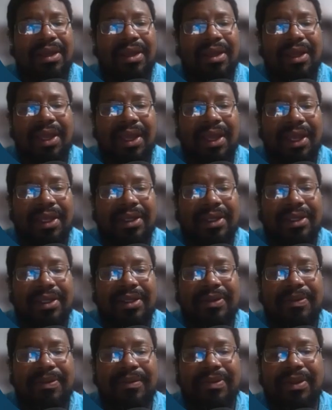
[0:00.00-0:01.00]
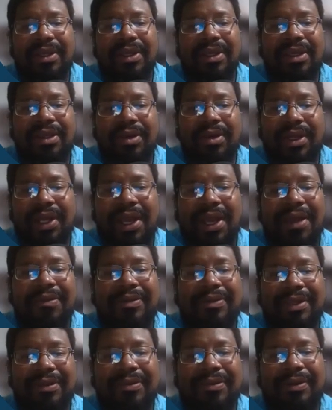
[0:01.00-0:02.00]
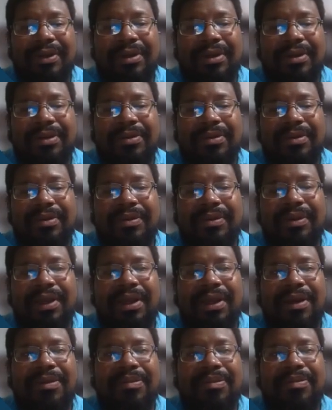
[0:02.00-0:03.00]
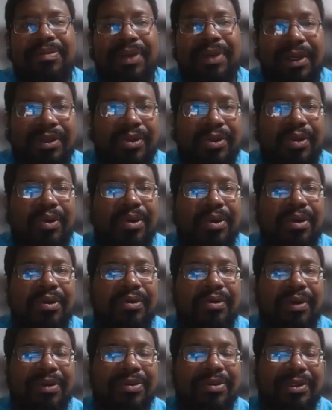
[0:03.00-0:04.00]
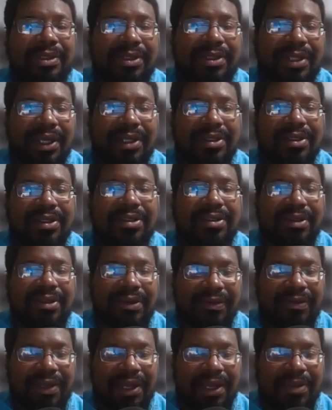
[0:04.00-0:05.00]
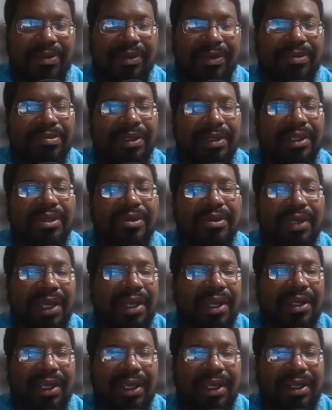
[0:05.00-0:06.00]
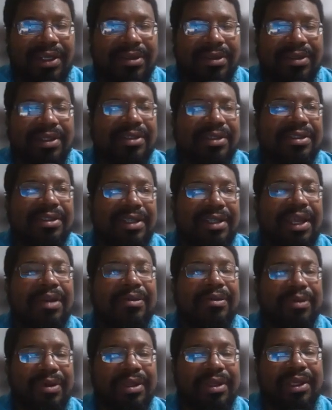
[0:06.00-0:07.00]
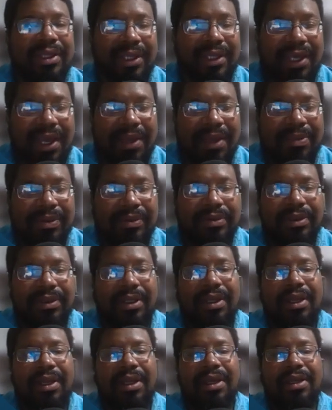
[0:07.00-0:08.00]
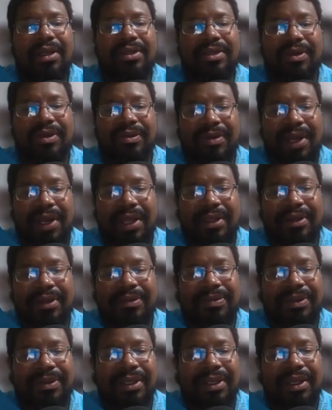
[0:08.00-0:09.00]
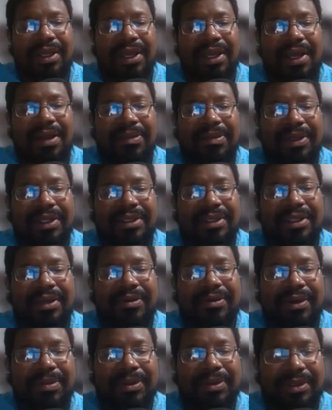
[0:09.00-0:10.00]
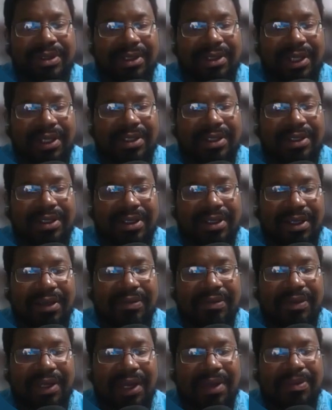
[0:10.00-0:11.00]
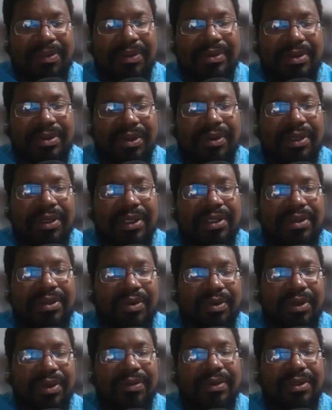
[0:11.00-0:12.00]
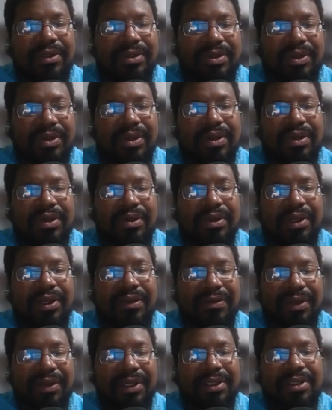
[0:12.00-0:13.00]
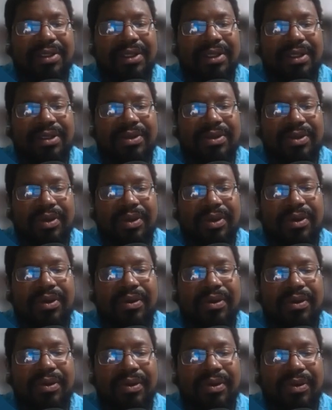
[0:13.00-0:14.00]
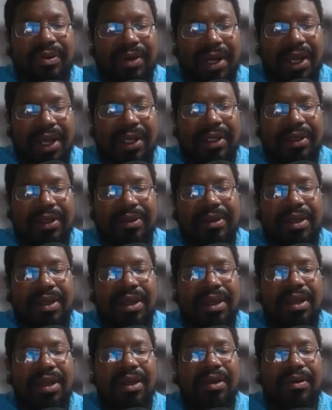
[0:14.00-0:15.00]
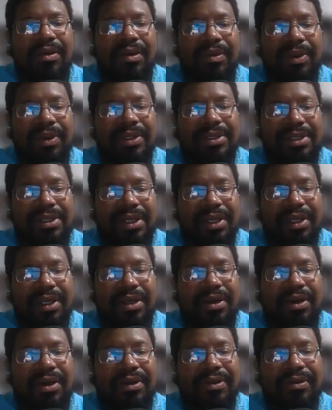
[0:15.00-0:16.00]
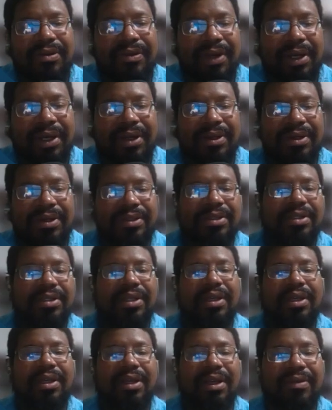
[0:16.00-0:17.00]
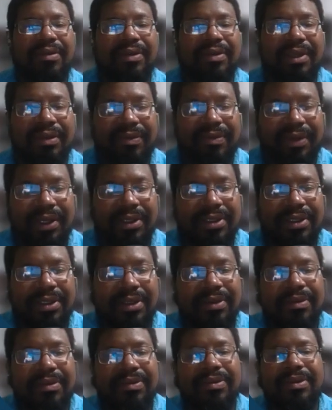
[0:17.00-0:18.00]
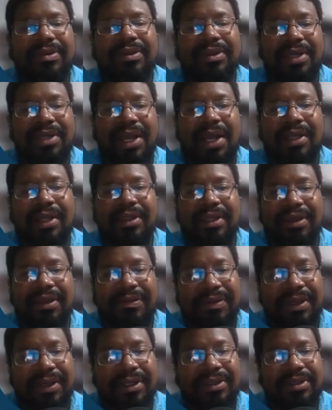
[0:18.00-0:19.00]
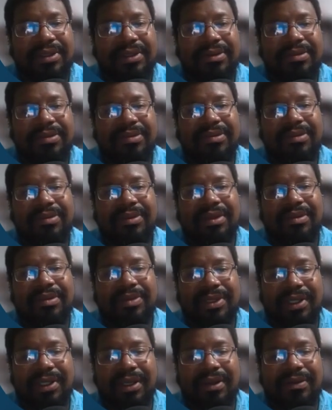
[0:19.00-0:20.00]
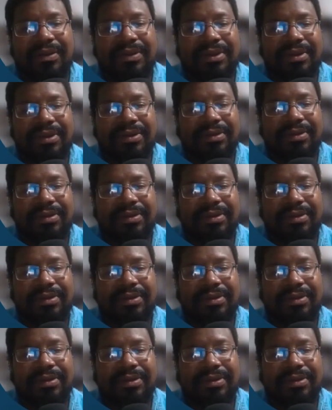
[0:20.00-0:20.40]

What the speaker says: And you can have different pictorial representations of an apple, but you can't eat it because it's not really the apple. So rather, it is a representation of the apple. So it is with historical events and historical writing. What we study are the records of the events, not the events themselves.